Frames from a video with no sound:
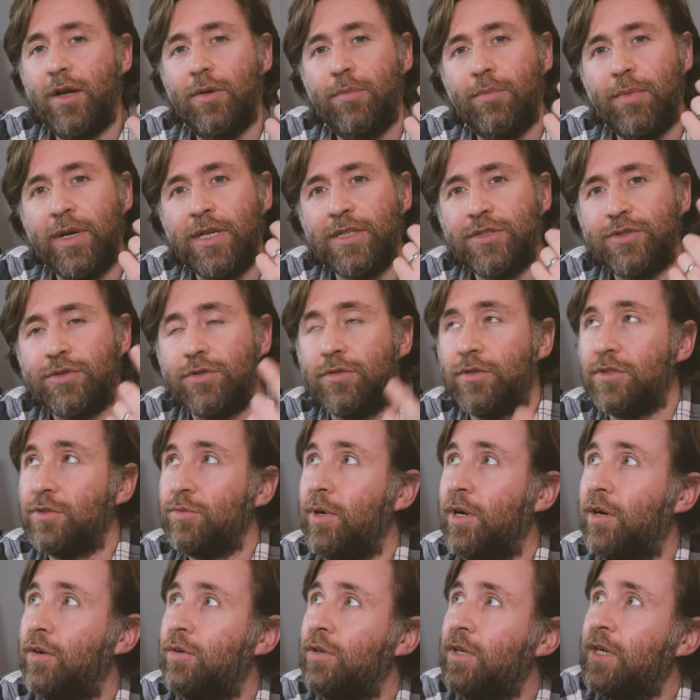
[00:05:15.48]
Make sure as
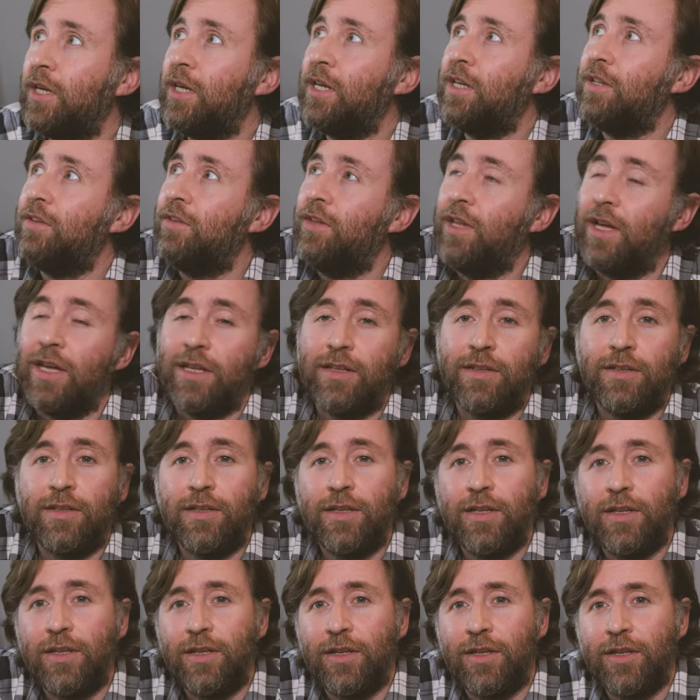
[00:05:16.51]
well that
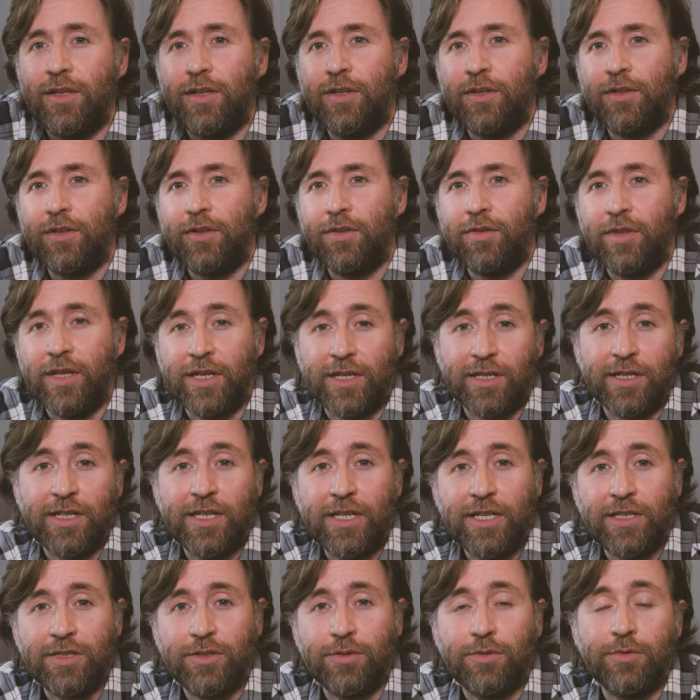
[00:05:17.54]
they can
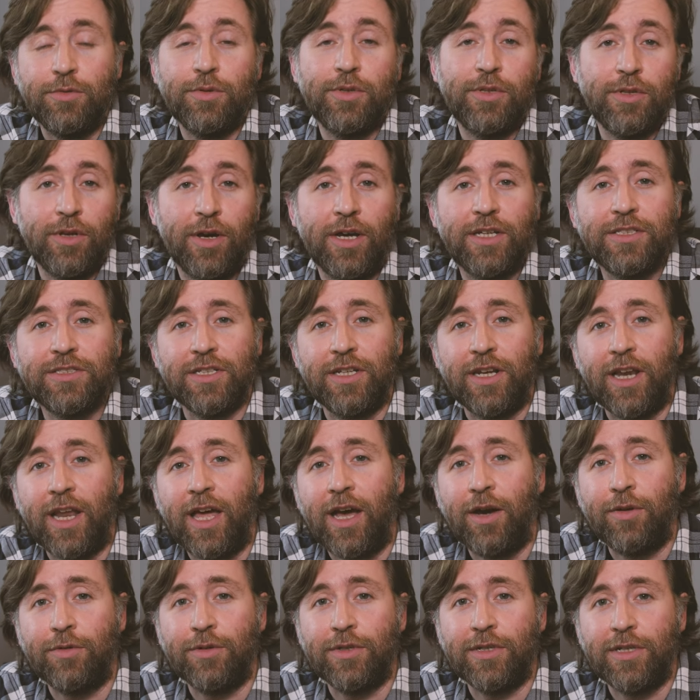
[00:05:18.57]
hear you nice and
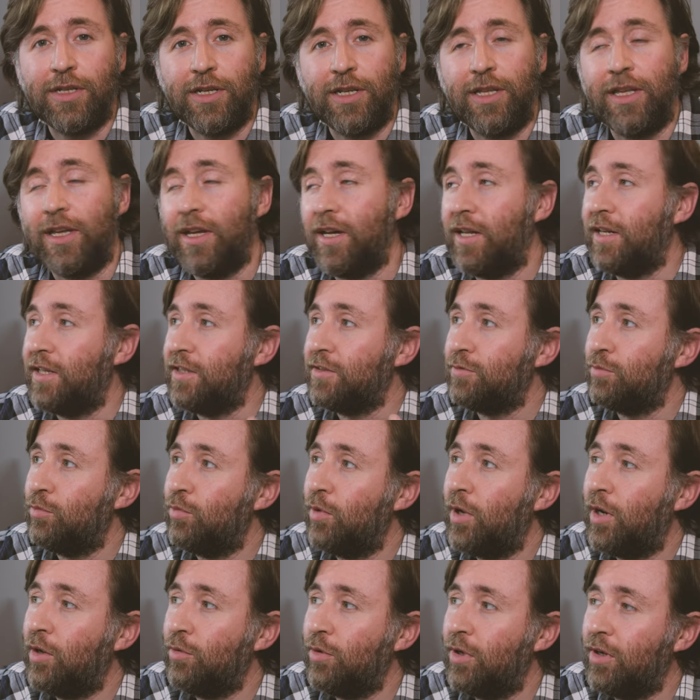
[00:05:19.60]
loud and clear, and it's
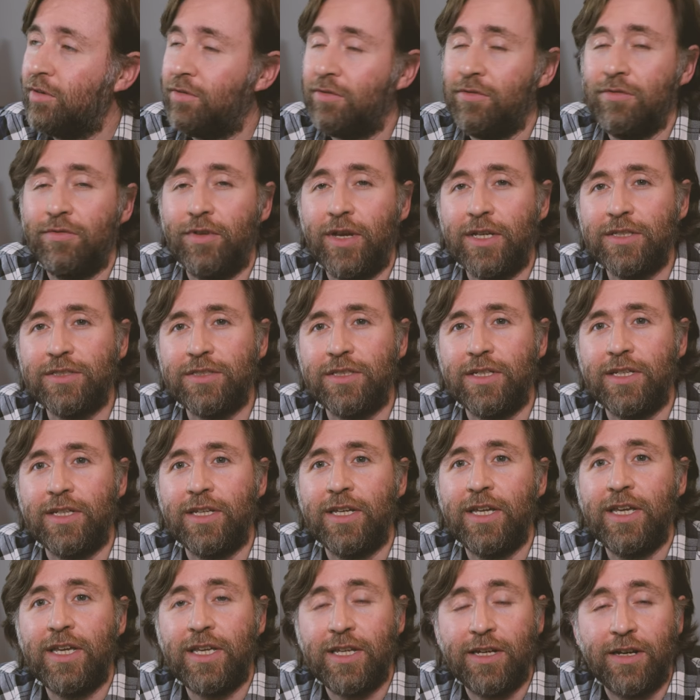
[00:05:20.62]
well worth investing
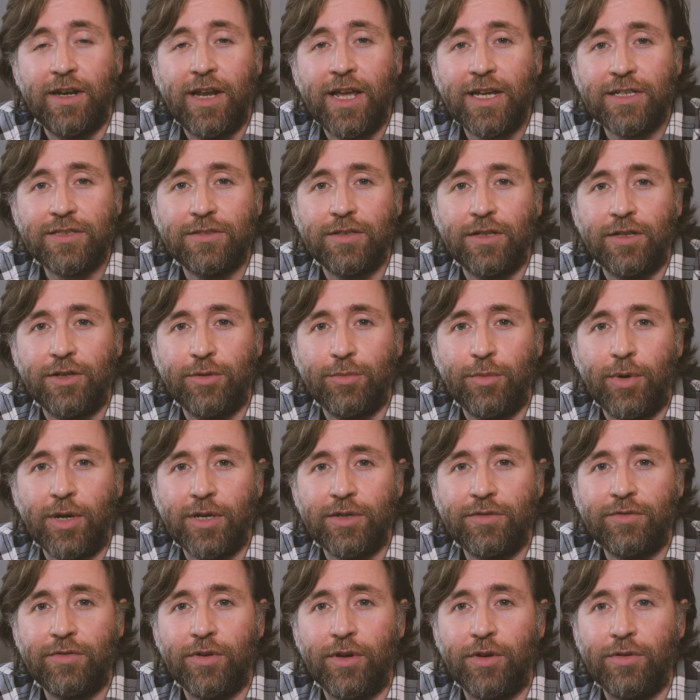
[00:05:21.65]
in an external
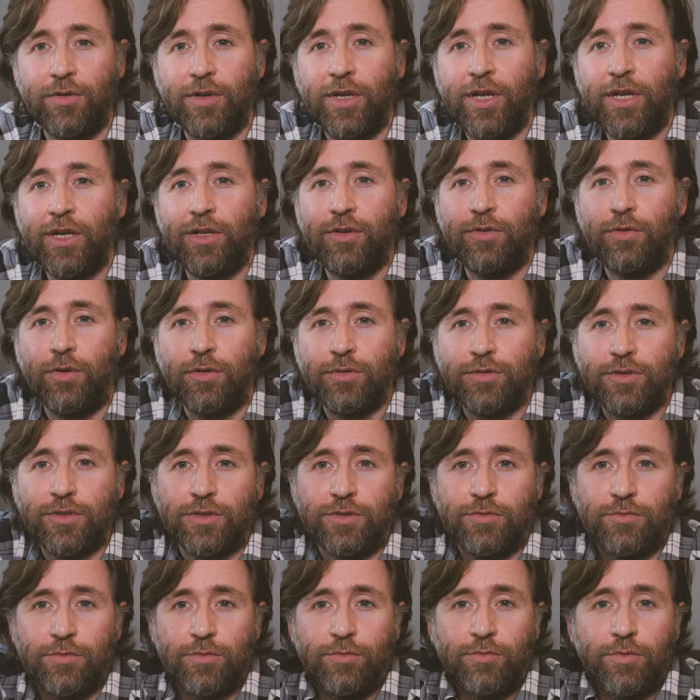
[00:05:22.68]
microphone, not
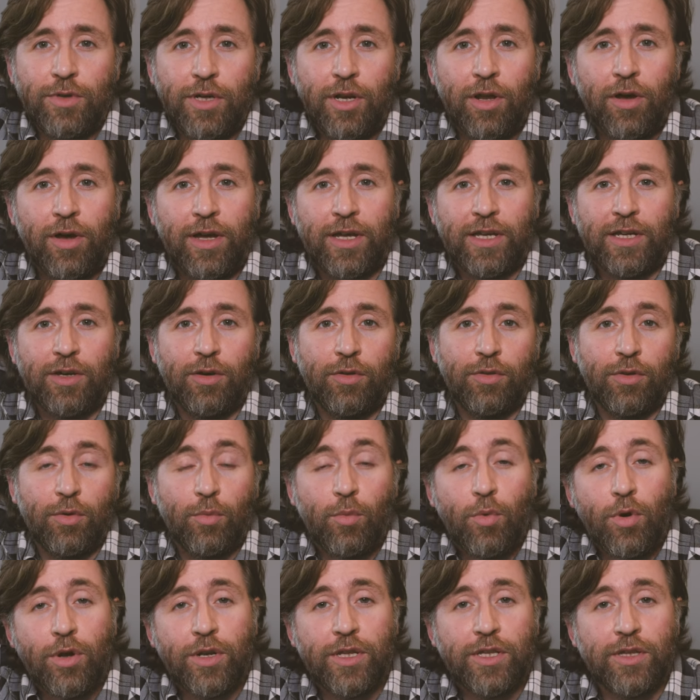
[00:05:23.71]
just relying on the
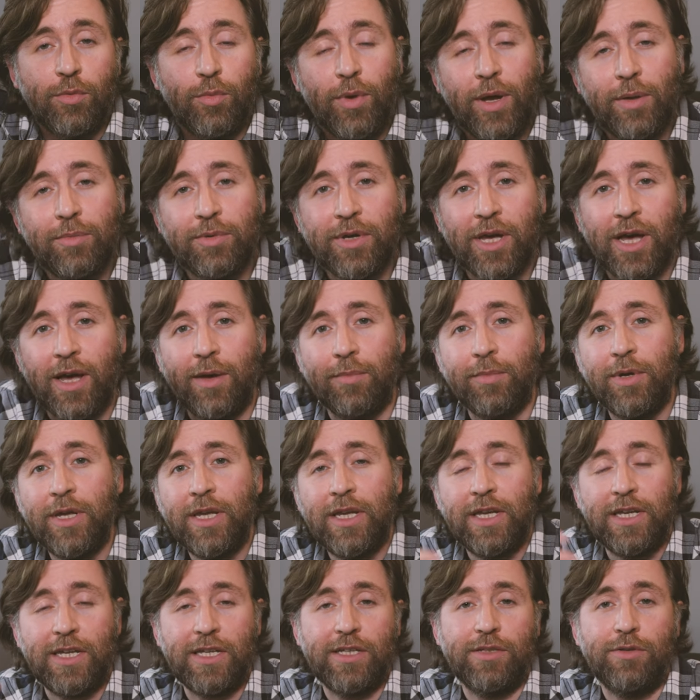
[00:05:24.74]
one in the webcam
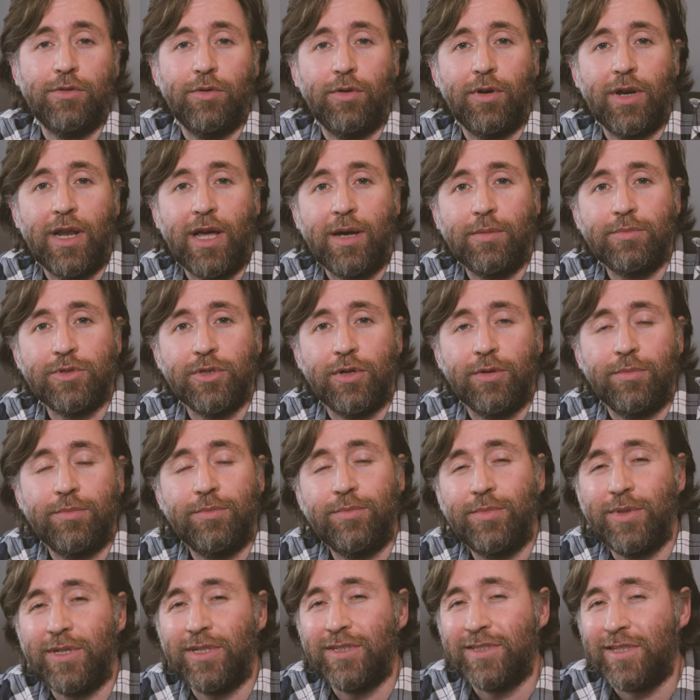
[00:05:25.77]
in your laptop,
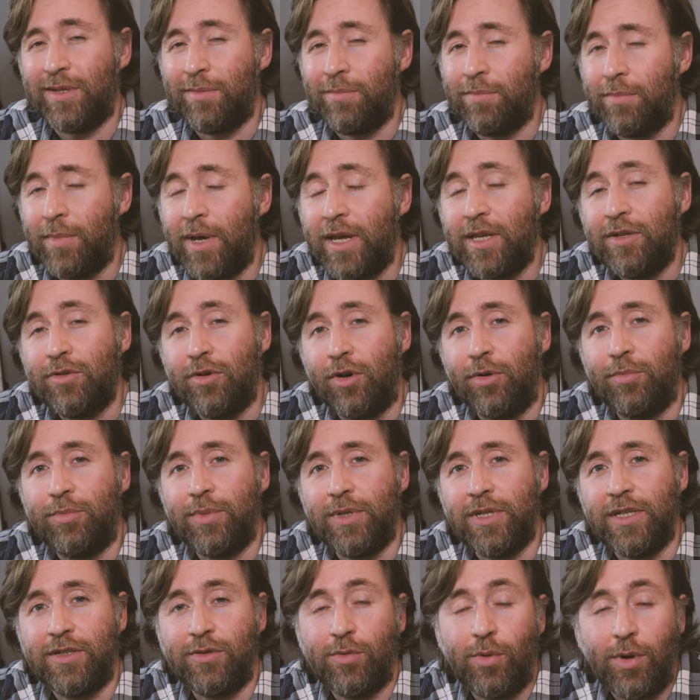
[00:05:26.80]
because it may not
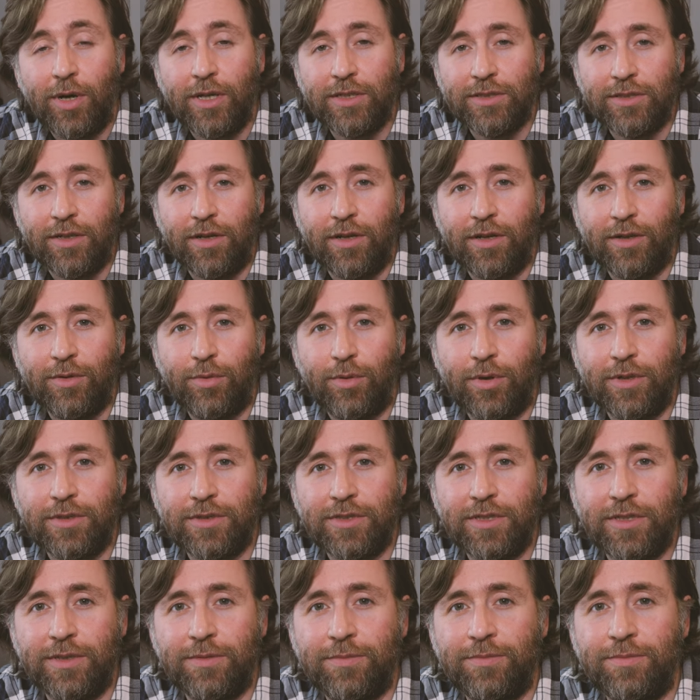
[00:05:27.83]
be quite as high
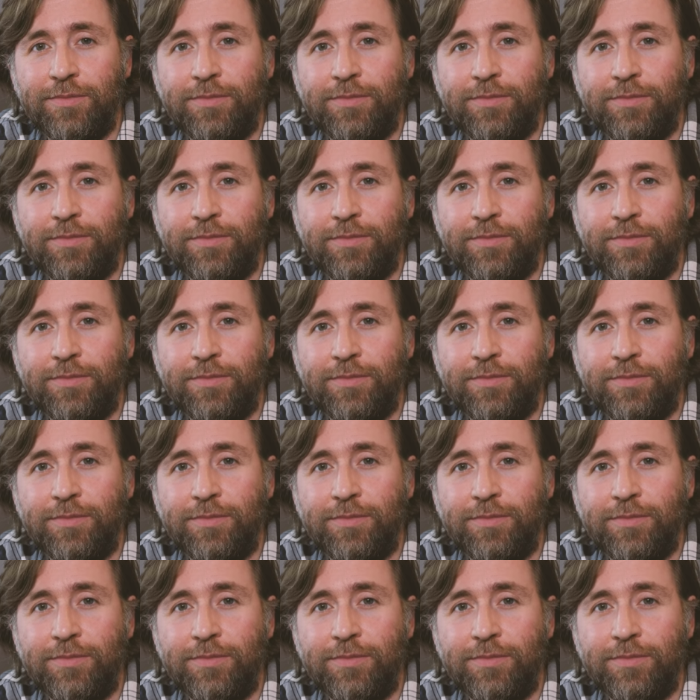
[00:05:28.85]
quality.